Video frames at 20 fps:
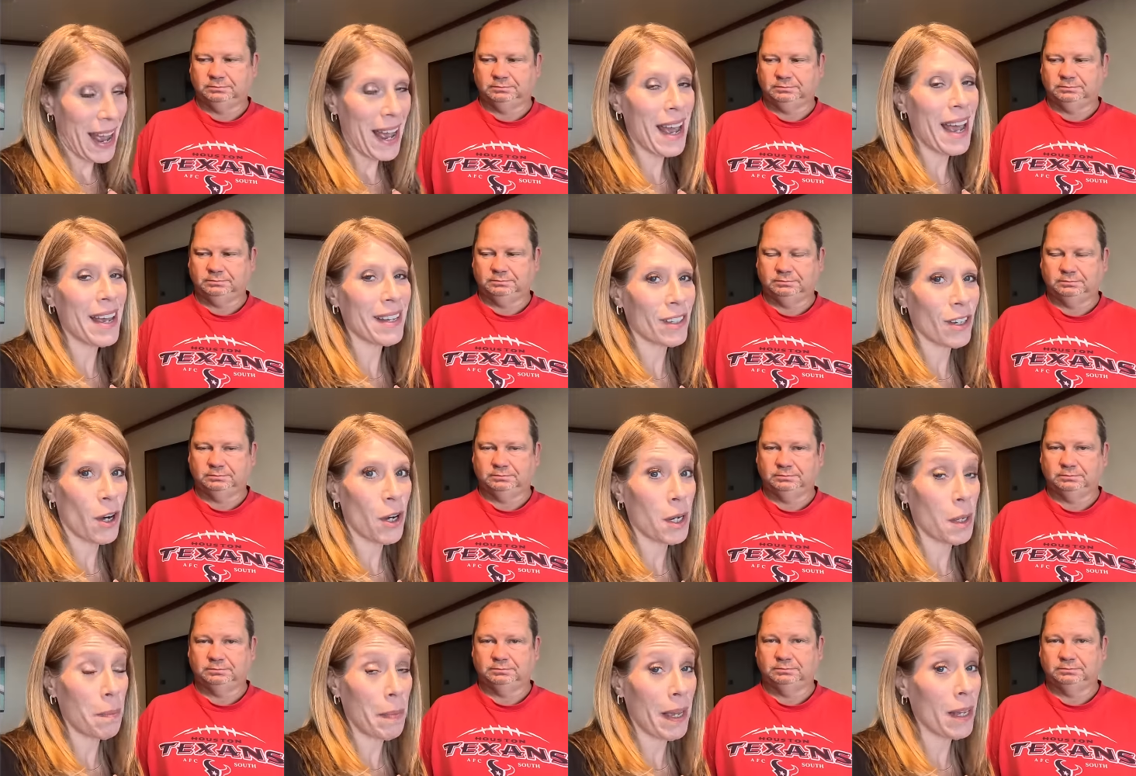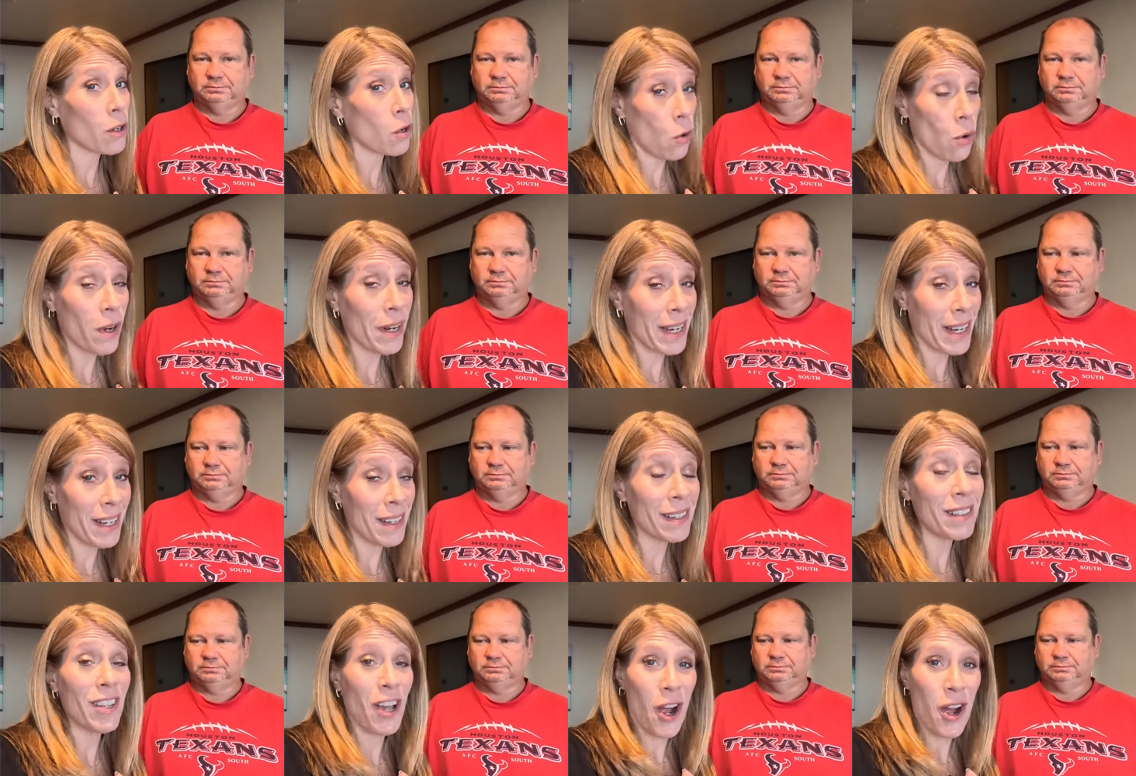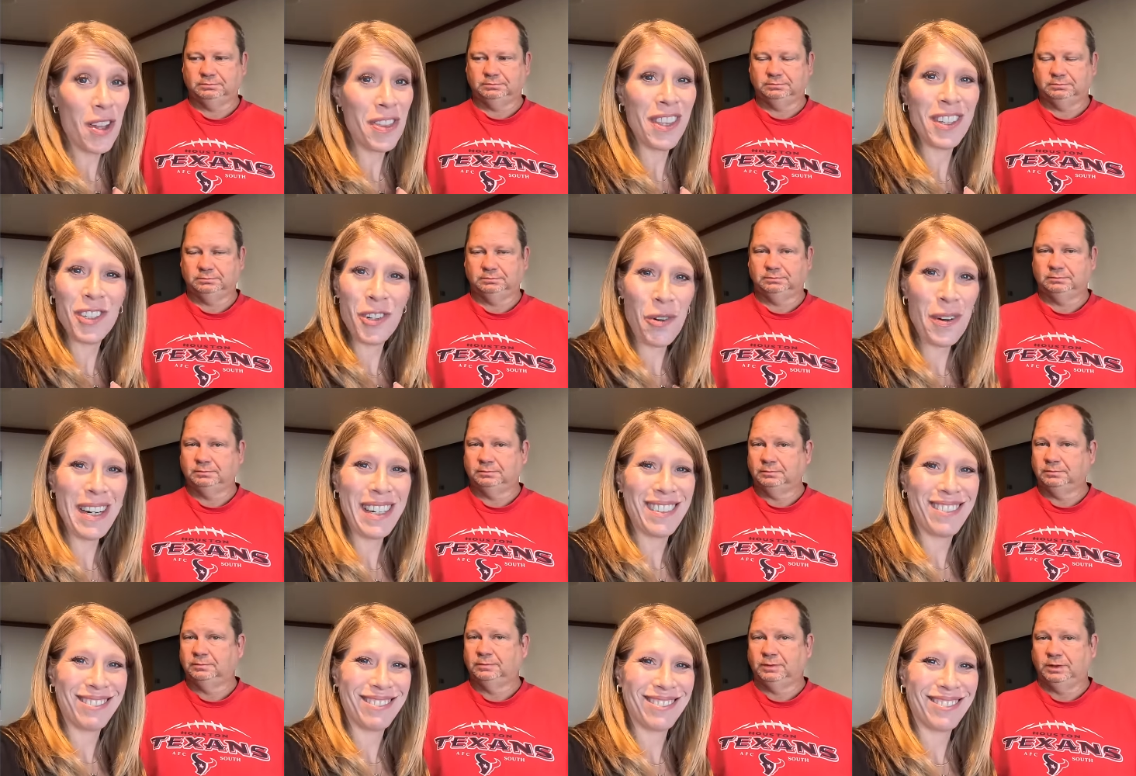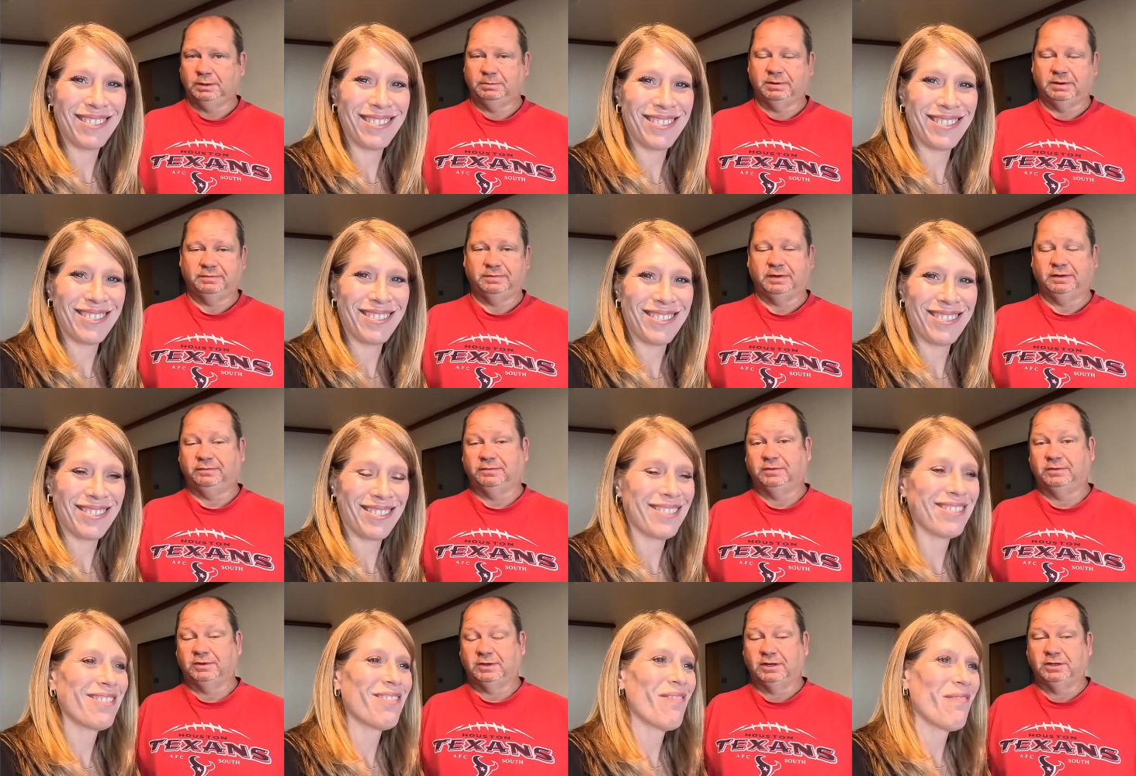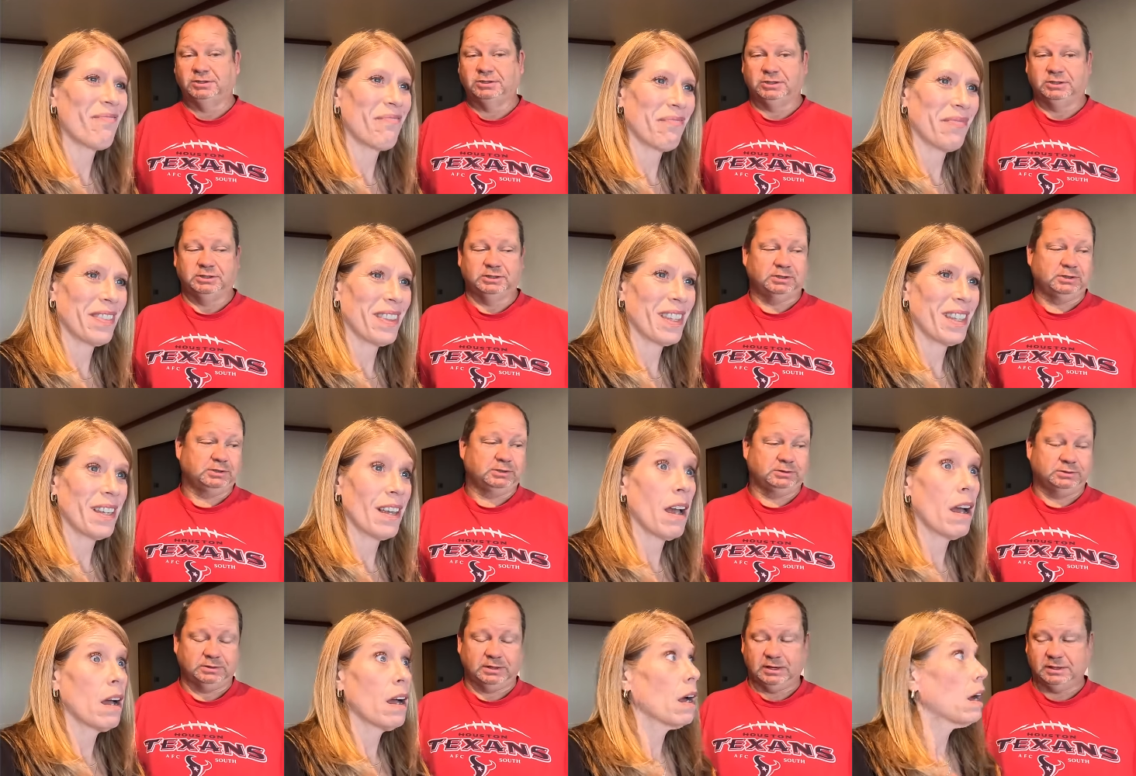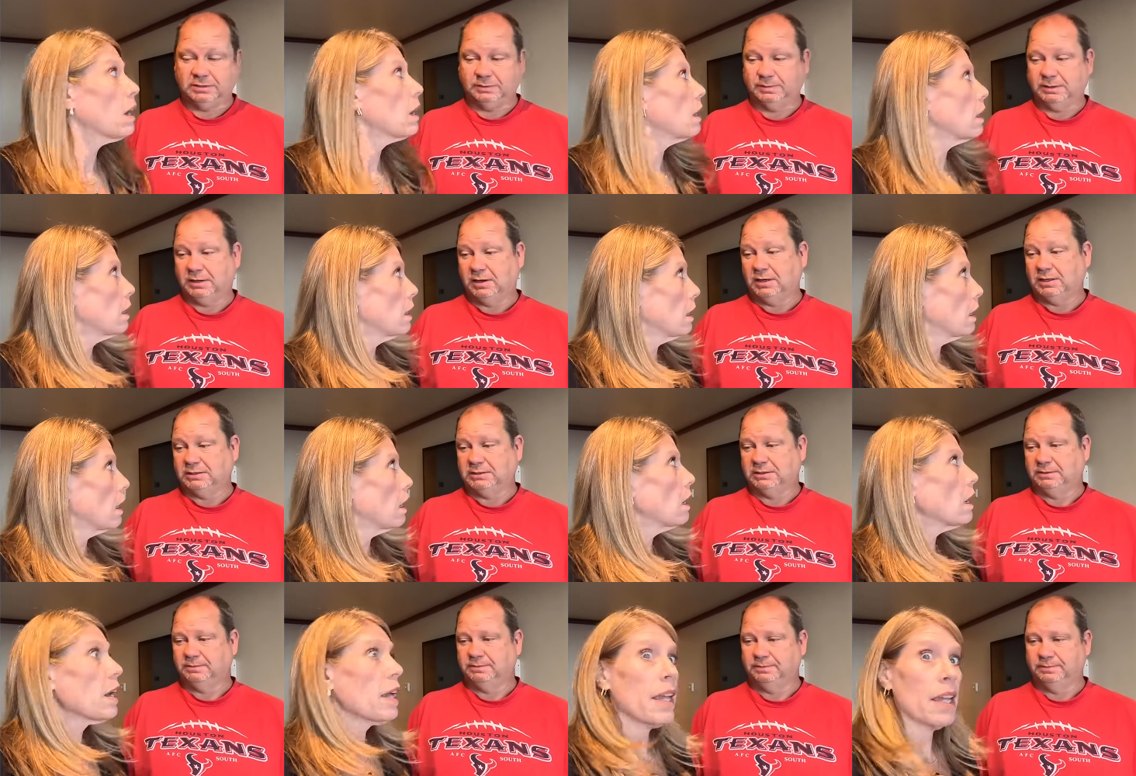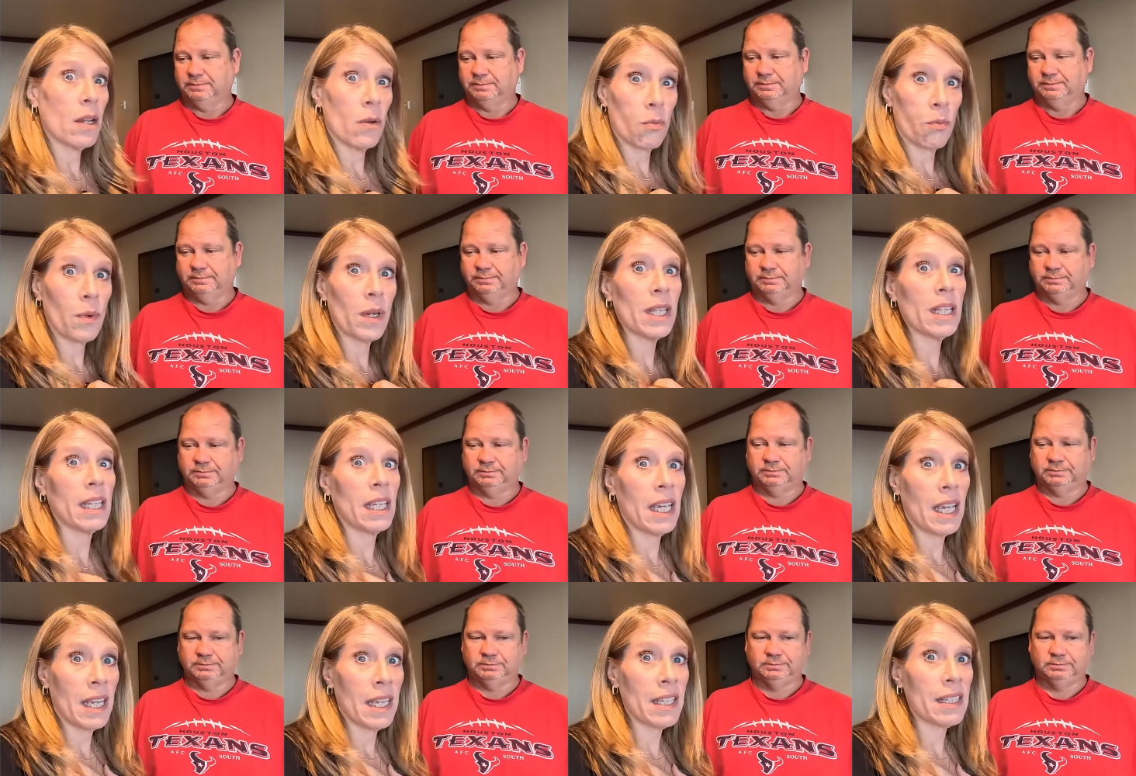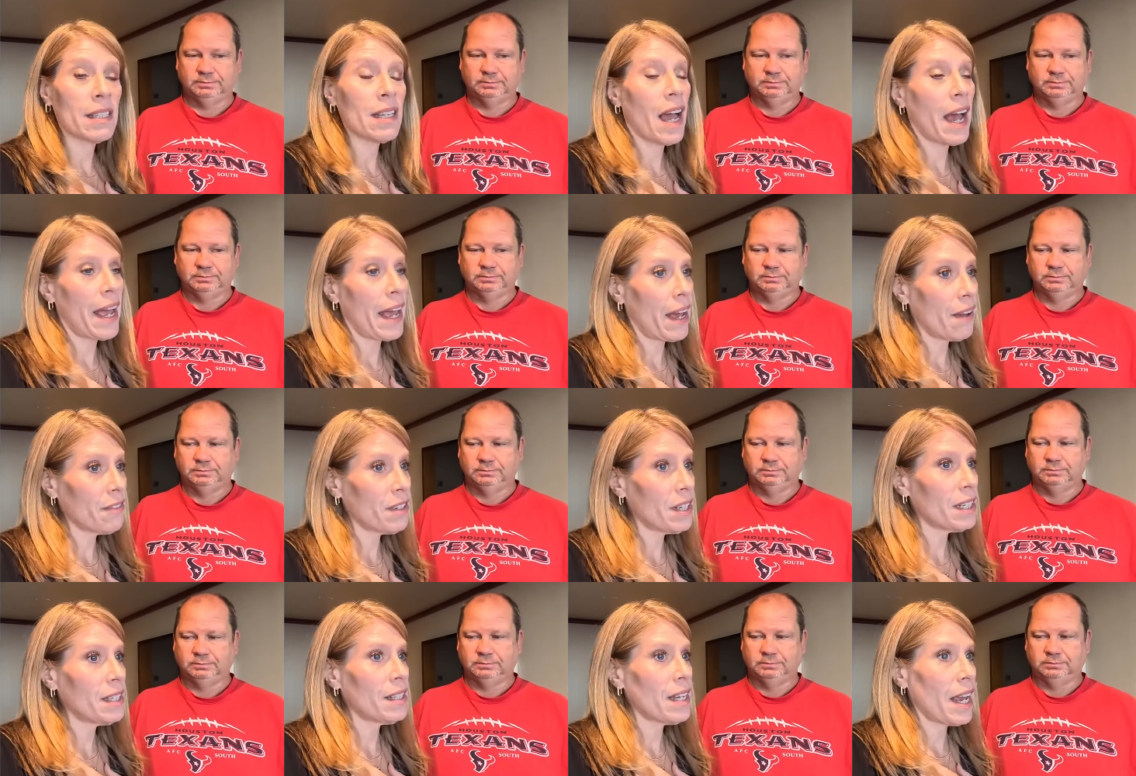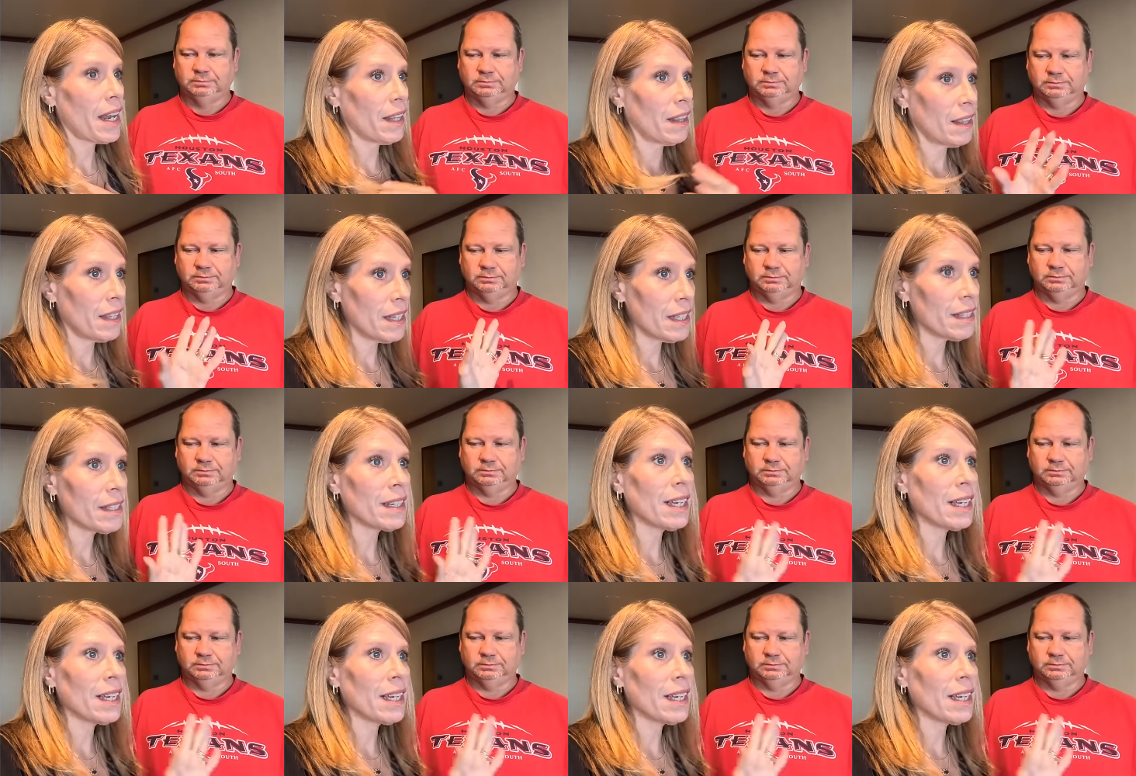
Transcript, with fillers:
Speaker 1: has already been or is on the screen.
Speaker 2: The buffet for lunch and dinner has been awesome.
Speaker 1: It really is. I have to say, this